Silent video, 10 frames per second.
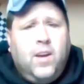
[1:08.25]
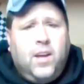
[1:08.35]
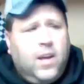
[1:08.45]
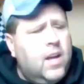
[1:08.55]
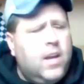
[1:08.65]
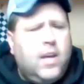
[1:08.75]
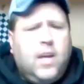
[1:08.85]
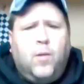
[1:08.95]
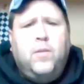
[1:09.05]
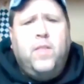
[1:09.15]
And I got to
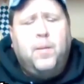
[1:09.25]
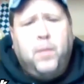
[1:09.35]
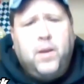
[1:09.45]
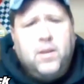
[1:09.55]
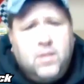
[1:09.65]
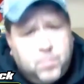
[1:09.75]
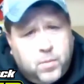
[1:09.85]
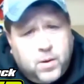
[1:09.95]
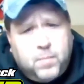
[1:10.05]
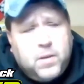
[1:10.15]
get out to that place. It's
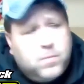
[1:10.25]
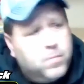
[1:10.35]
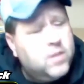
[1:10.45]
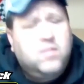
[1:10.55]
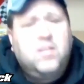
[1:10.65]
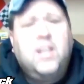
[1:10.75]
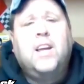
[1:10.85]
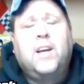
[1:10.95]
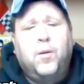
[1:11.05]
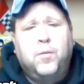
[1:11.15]
pretty
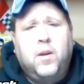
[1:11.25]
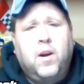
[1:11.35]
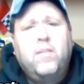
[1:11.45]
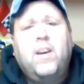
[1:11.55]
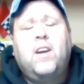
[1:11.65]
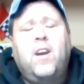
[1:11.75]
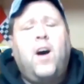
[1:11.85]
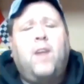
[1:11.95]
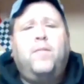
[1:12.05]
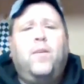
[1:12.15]
scenic out there. I've had an
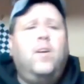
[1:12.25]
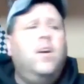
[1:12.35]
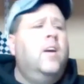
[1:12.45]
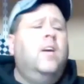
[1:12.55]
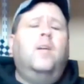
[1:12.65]
offer.